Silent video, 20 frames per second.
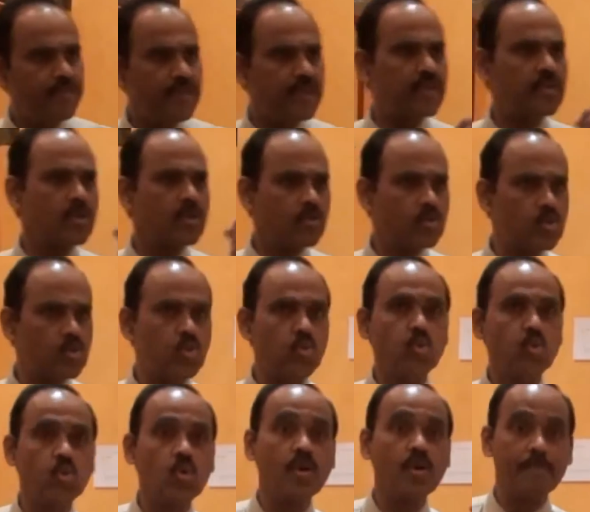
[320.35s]
will
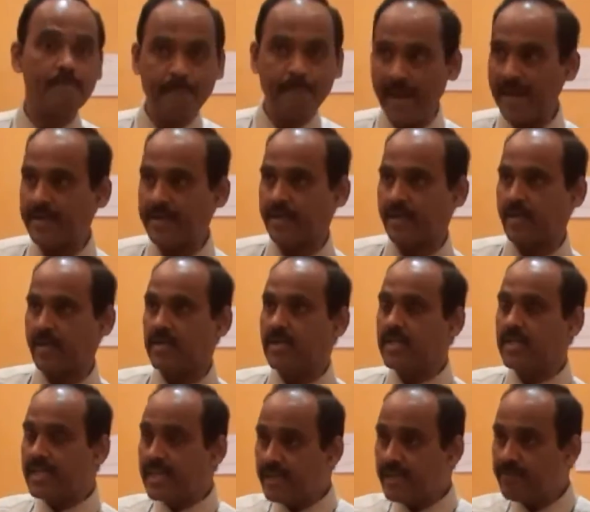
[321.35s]
do better.
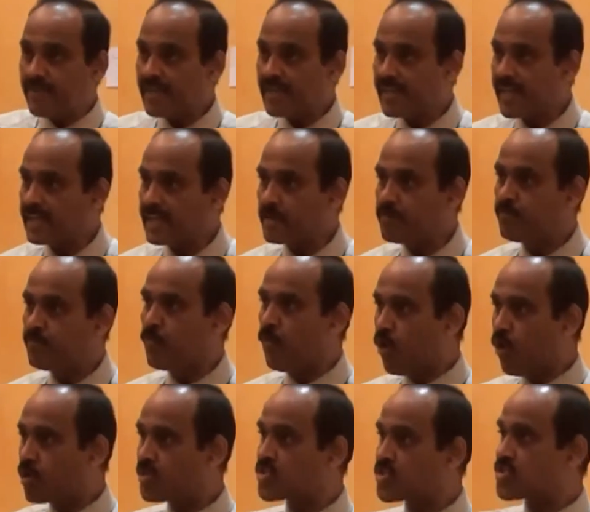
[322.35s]
He will get a
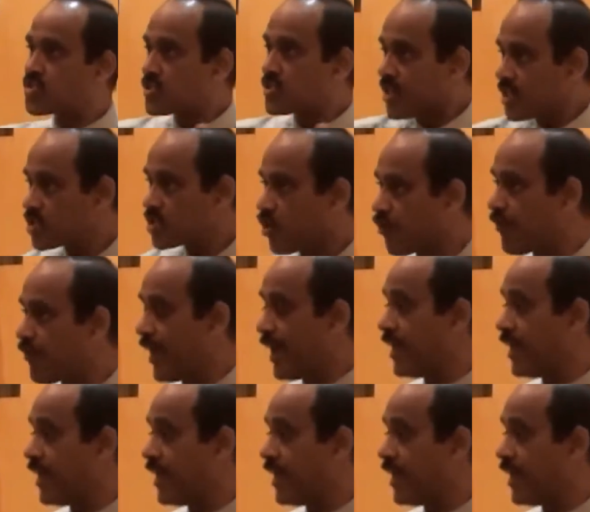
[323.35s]
more surge of